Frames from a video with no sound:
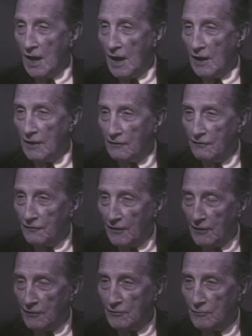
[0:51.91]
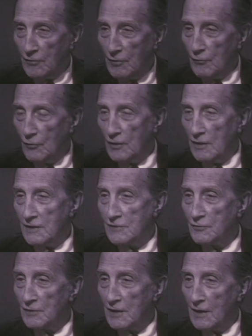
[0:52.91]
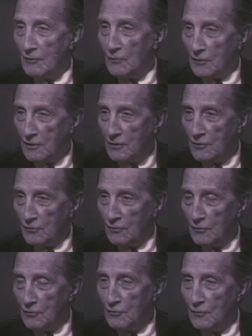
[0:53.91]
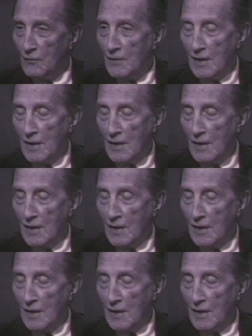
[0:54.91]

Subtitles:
I found more or less what I wanted to do,